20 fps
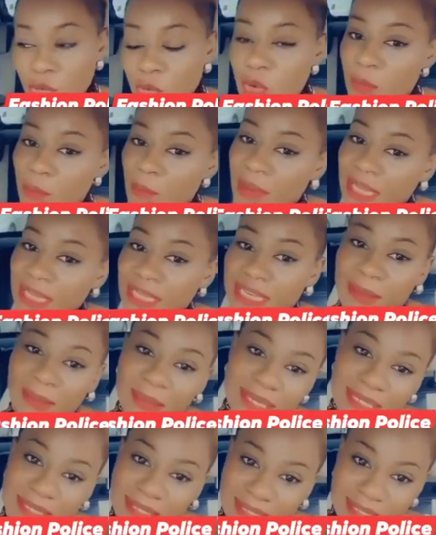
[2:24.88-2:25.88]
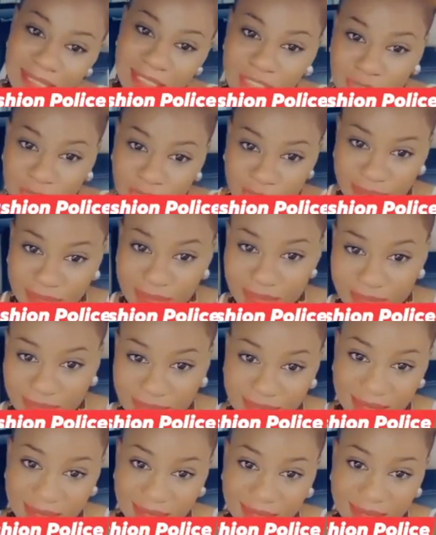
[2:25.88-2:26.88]
big must have really happened, you know?
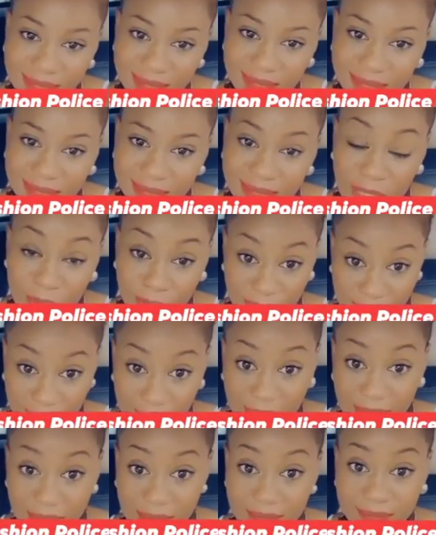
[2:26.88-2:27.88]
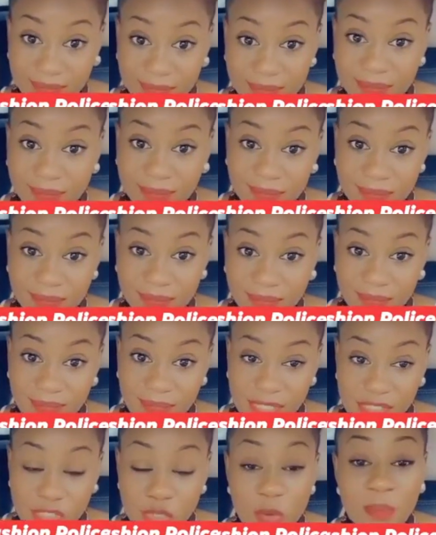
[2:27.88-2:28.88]
So as to
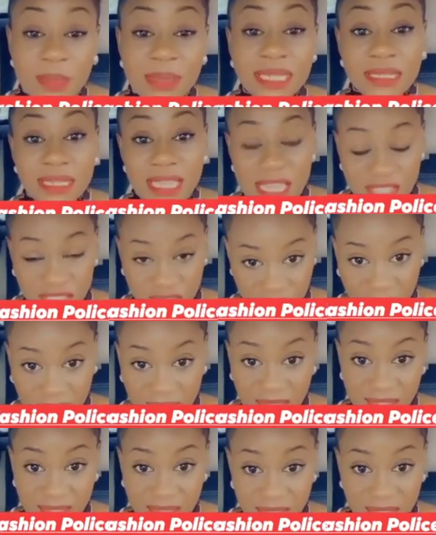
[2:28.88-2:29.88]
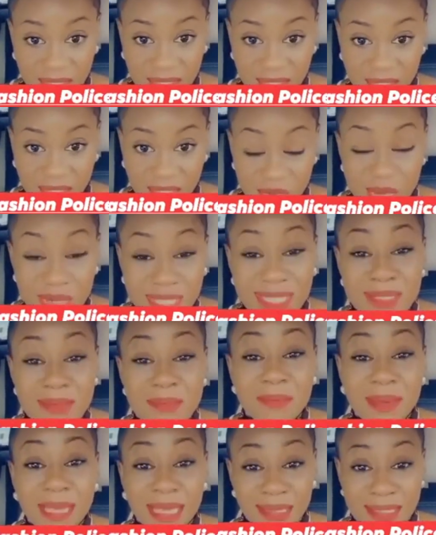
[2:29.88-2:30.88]
Sarafina's comments, I can
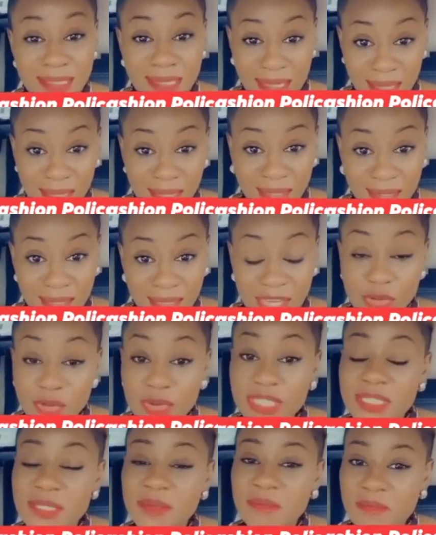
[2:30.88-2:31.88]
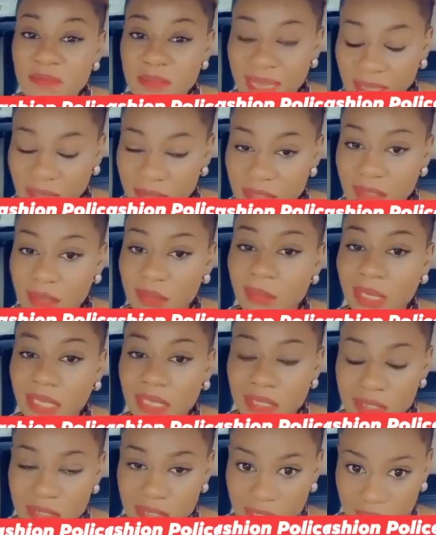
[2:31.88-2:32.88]
neither confirm nor deny, but all I can say
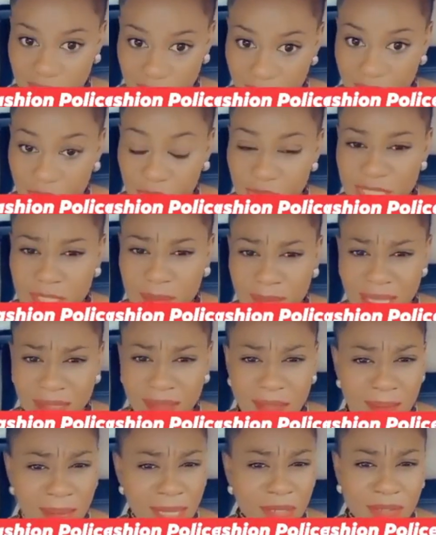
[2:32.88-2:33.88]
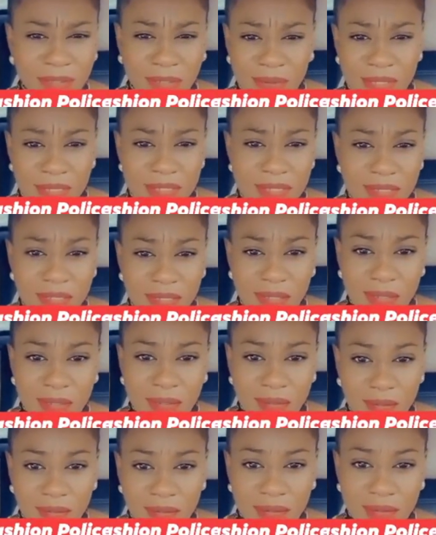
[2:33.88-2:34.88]
is, you know, sometimes people do
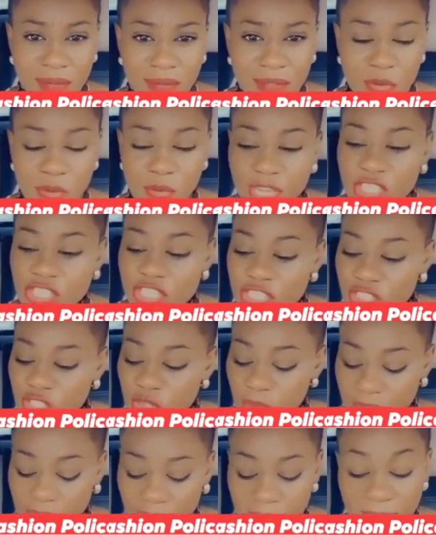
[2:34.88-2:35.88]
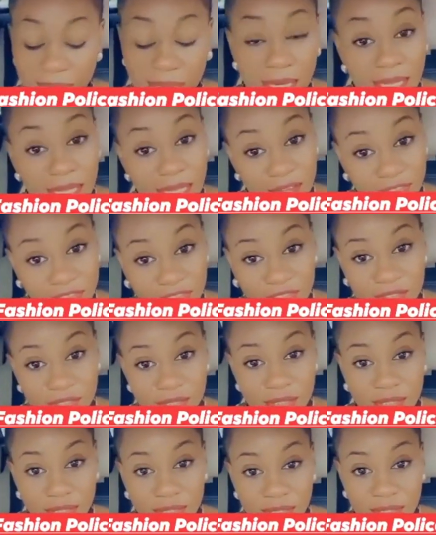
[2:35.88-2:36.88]
show lives that they
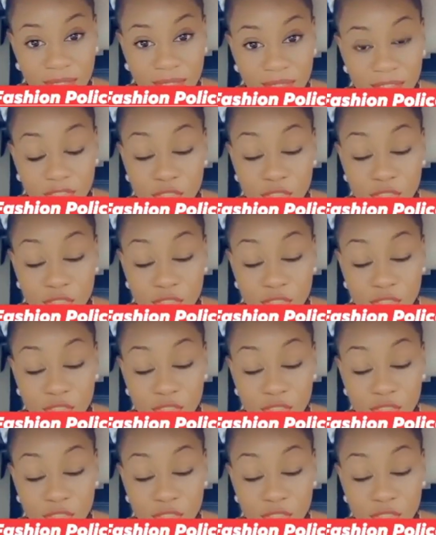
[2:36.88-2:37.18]
don't,